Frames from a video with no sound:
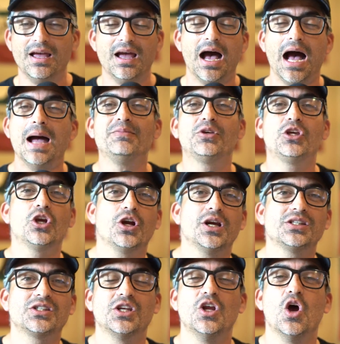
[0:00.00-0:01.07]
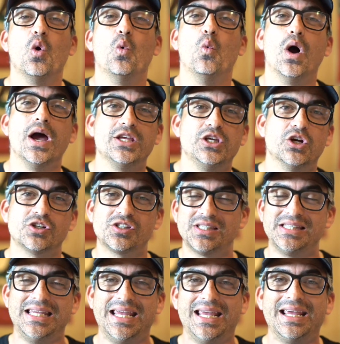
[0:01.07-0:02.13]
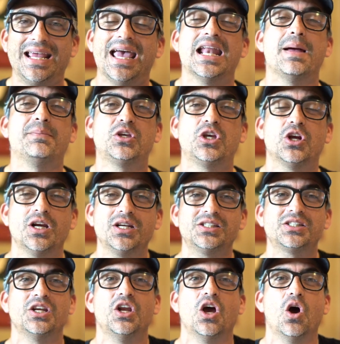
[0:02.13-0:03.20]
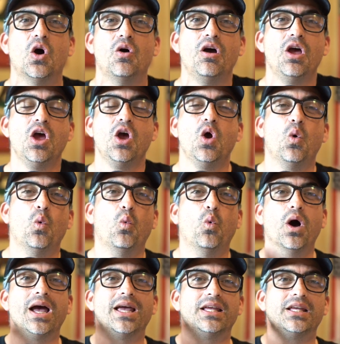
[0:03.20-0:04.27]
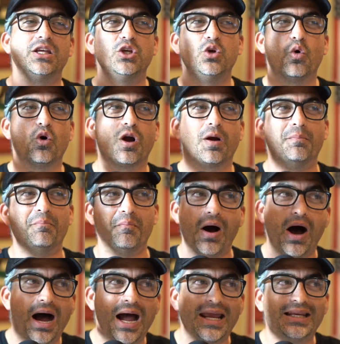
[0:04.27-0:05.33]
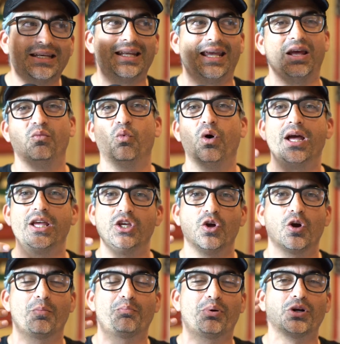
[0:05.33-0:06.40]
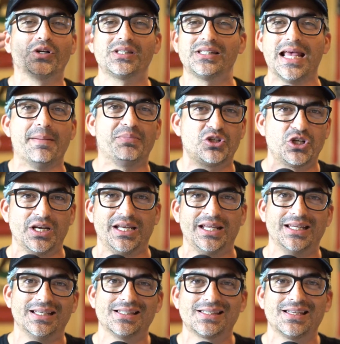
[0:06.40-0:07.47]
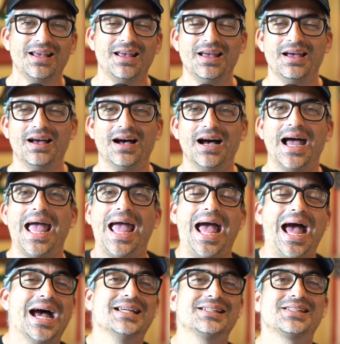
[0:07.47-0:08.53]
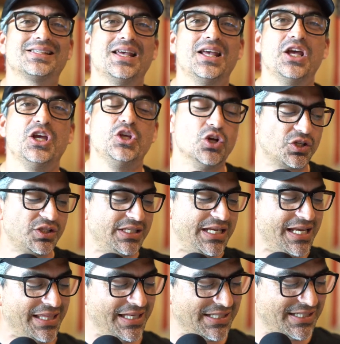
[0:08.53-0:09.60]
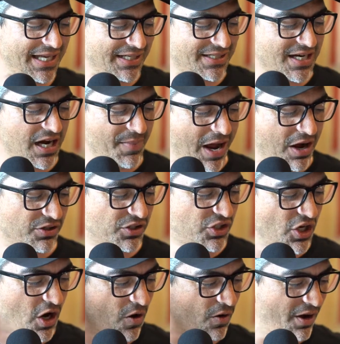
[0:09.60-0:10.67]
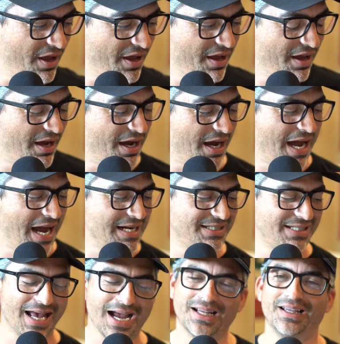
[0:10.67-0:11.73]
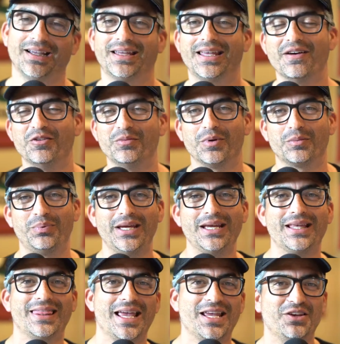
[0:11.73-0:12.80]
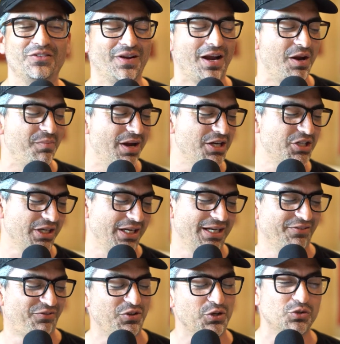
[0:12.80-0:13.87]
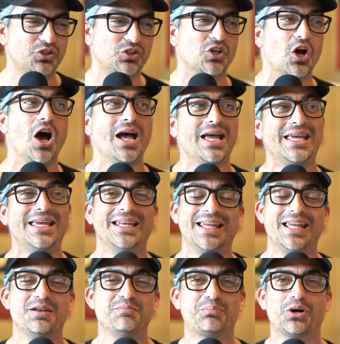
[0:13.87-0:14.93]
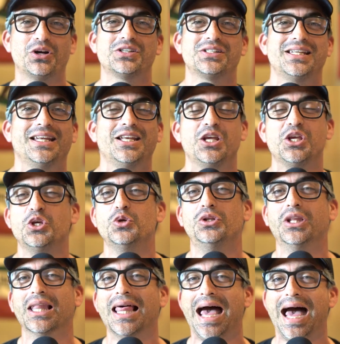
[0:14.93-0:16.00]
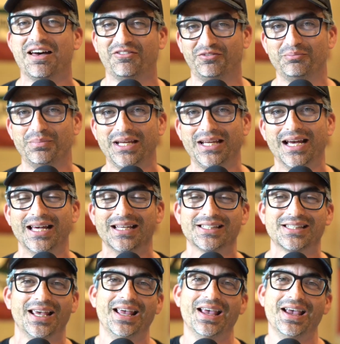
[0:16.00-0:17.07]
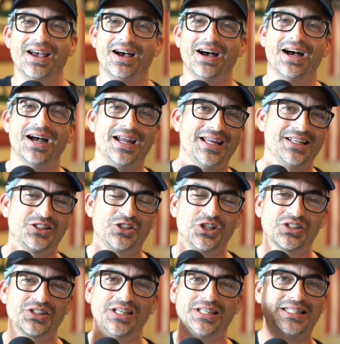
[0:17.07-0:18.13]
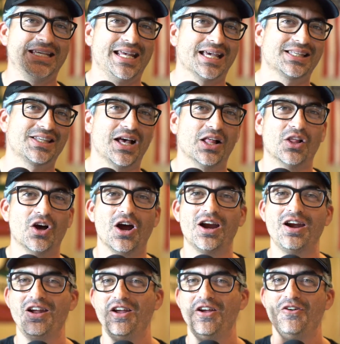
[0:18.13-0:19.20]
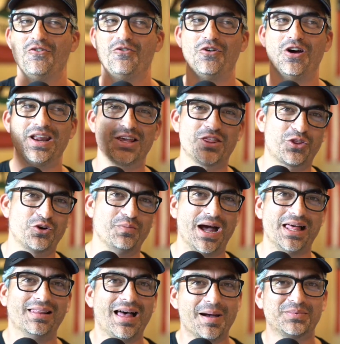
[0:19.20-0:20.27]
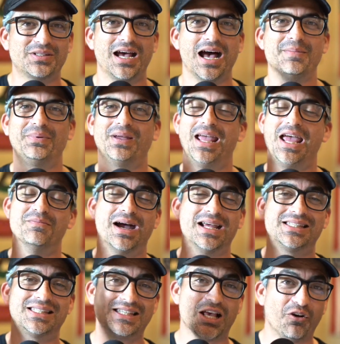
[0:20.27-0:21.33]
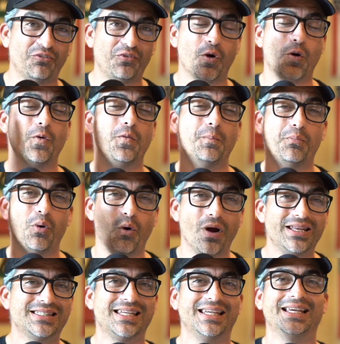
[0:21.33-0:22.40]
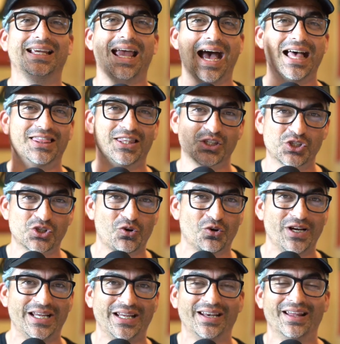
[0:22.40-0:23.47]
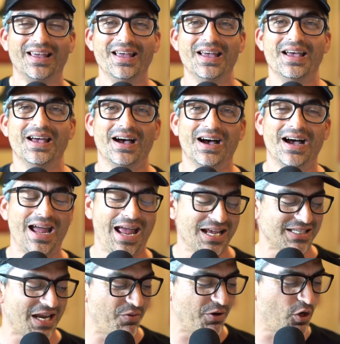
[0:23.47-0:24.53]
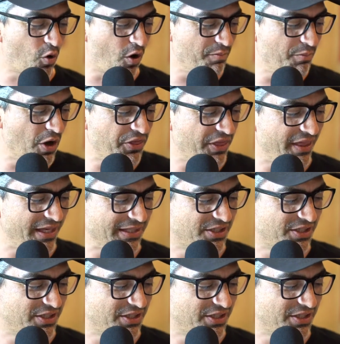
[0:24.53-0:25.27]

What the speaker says: I'm curious to know what you're seeing, and I'm curious to know what your mind and what your perception is as you're seeing these things come out. So, high tech, Kevin McPeak, thank you very much. If you saw it in person, you'd laugh because it's just a DSLR running through my laptop and my cell phone pointing at the screen as I record both of these.